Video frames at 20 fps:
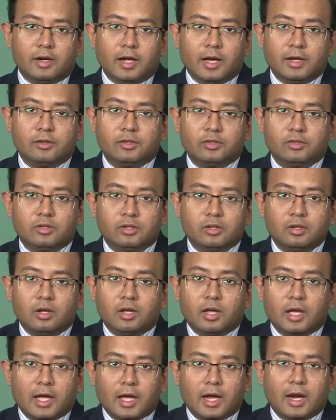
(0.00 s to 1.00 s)
digestion
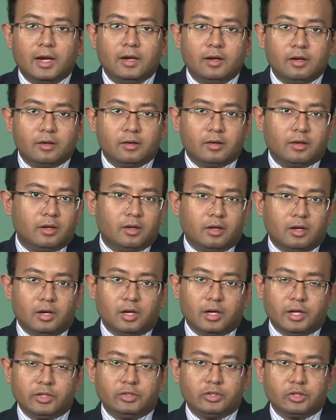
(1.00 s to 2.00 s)
and uh,
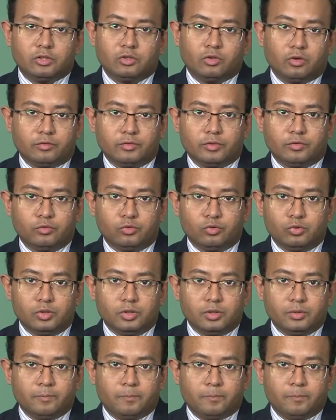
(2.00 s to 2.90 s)
egestion of the food.